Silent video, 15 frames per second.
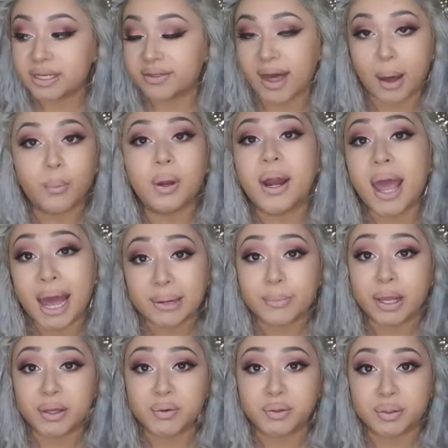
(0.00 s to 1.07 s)
That one and
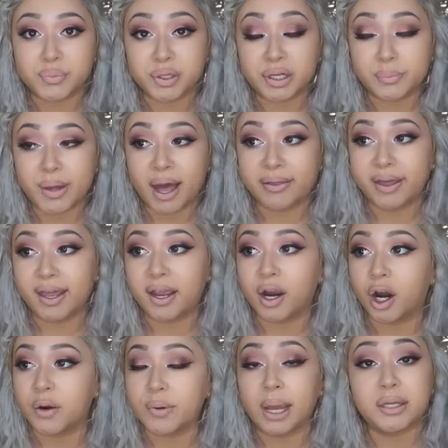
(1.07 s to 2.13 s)
my Huda Beauty palette
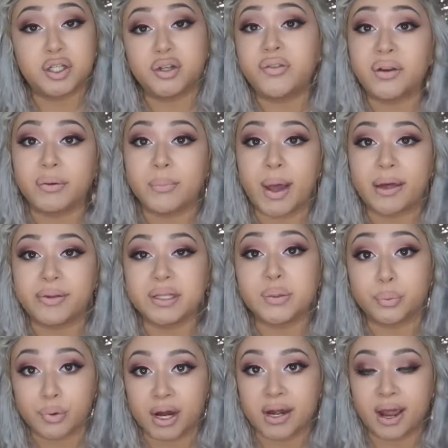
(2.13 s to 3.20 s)
are my two favorite palettes
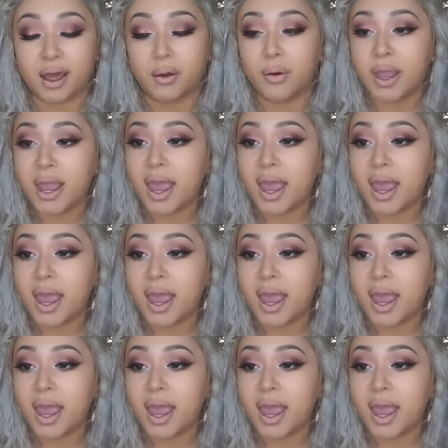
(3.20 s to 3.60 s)
right now